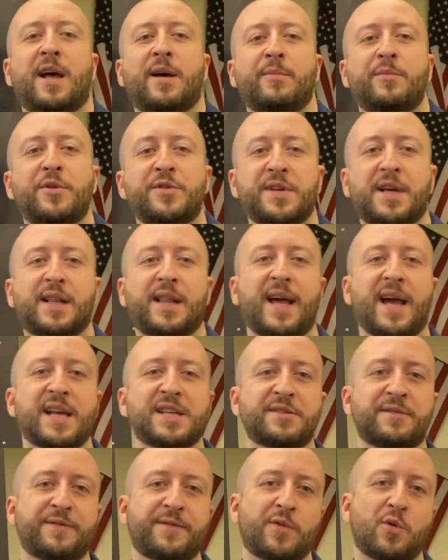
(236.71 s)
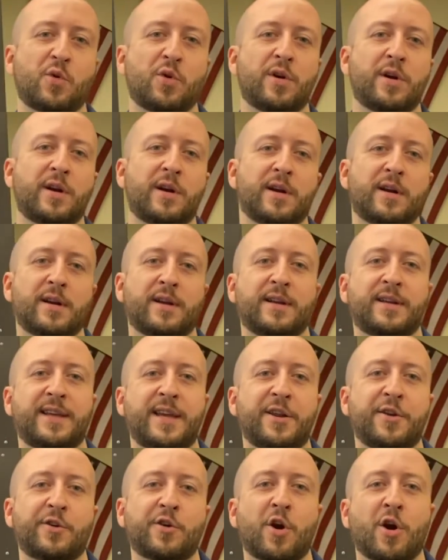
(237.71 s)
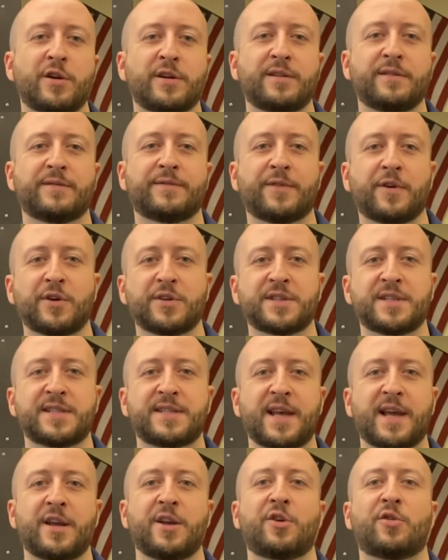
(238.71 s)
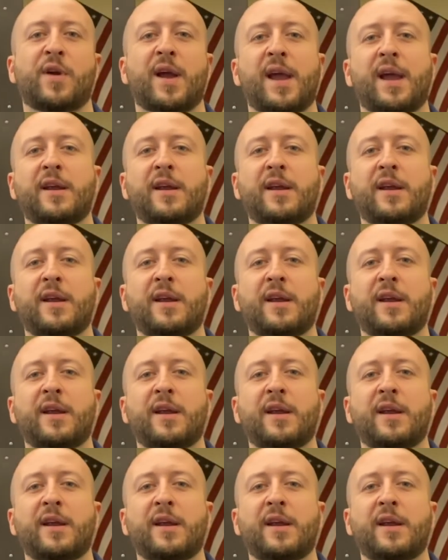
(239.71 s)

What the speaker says: Music class for kindergarten, 1st and 2nd grade